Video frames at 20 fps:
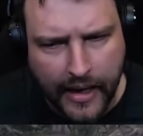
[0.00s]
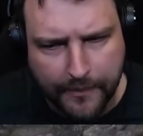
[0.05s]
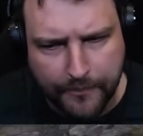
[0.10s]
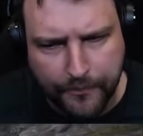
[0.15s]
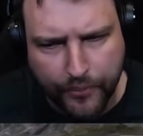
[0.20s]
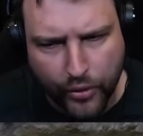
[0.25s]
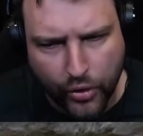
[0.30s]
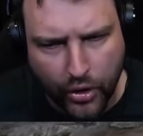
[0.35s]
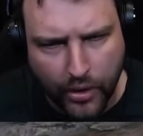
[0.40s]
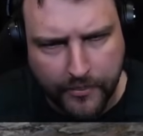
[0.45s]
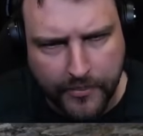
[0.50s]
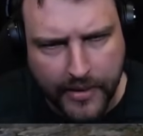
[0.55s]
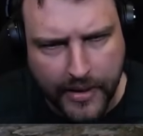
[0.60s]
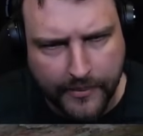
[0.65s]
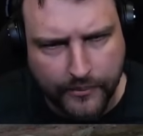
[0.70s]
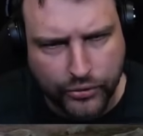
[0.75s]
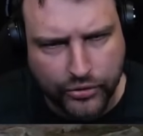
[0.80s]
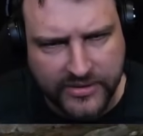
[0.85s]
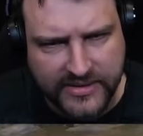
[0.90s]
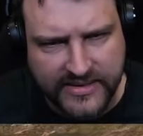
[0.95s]

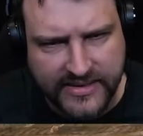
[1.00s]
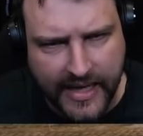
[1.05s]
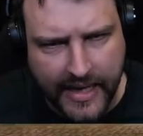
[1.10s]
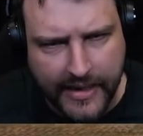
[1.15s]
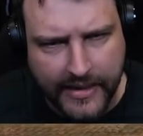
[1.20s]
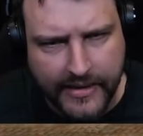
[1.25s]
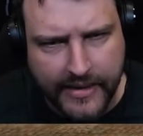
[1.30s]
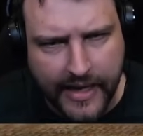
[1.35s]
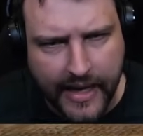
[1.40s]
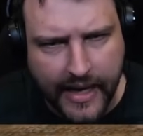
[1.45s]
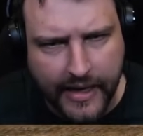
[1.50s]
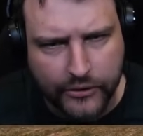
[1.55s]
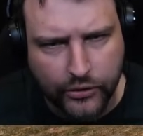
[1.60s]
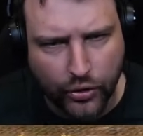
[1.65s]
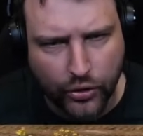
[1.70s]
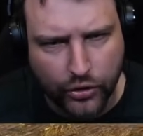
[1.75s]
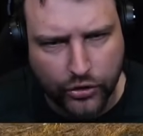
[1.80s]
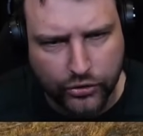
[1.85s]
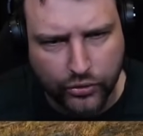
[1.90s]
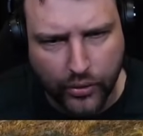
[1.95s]
problem to say that
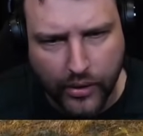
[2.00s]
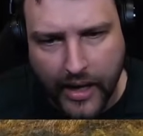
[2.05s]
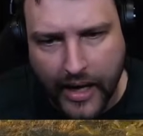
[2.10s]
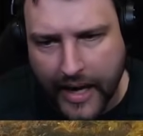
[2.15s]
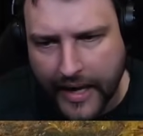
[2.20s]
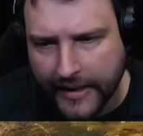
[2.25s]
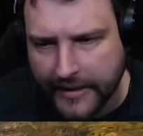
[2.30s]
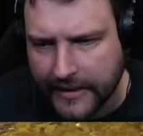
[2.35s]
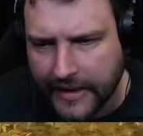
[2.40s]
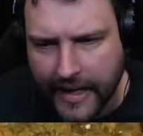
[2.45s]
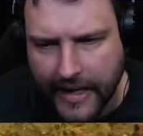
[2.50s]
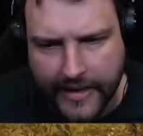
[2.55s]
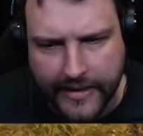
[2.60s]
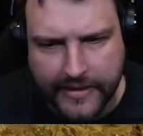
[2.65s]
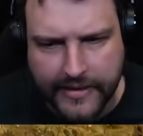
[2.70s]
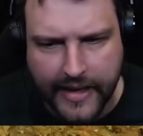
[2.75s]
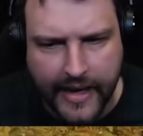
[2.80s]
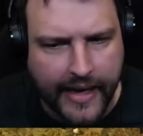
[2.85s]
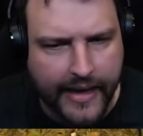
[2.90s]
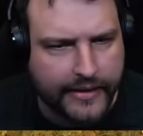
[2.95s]
or to
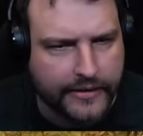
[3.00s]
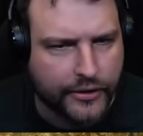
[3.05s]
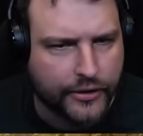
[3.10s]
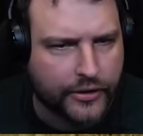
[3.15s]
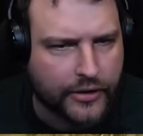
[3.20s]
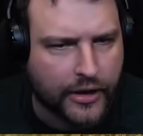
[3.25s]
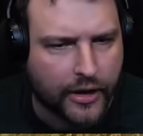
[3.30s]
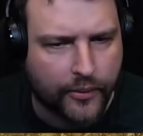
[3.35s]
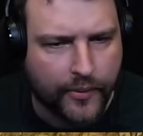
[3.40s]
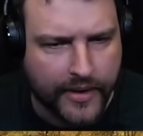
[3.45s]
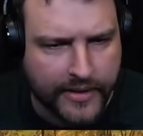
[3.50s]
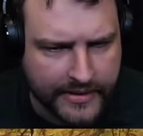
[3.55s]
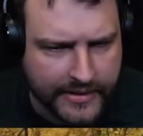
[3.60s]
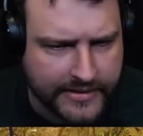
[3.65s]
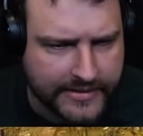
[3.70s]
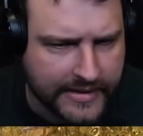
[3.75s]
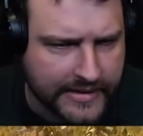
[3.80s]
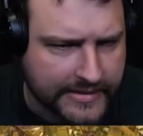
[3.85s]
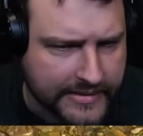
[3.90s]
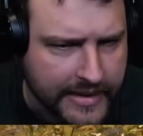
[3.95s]
highlight that, you know. And
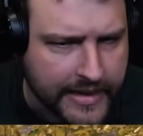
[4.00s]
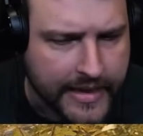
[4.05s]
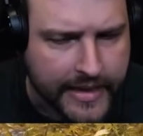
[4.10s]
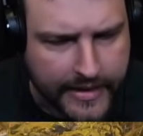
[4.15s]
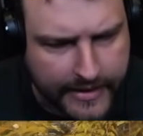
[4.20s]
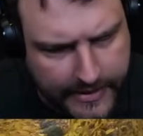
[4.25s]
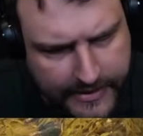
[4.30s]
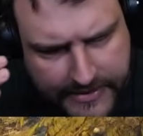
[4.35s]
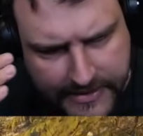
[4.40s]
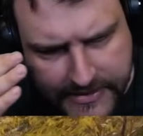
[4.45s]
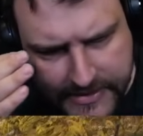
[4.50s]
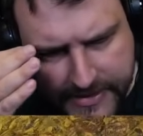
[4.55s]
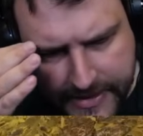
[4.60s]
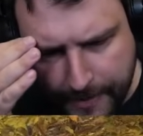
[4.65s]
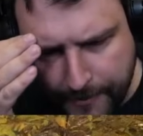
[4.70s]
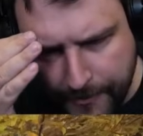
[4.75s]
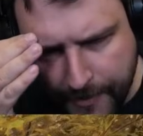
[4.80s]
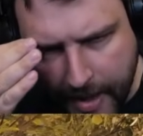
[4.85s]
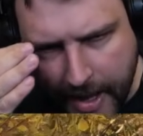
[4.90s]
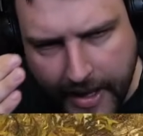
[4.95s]
this is
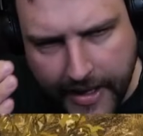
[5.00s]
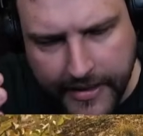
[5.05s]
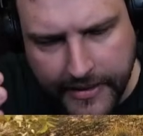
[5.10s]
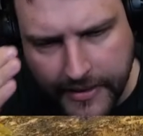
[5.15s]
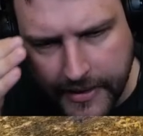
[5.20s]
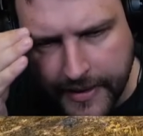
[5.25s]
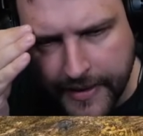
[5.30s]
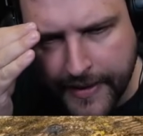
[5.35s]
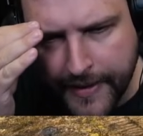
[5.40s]
the main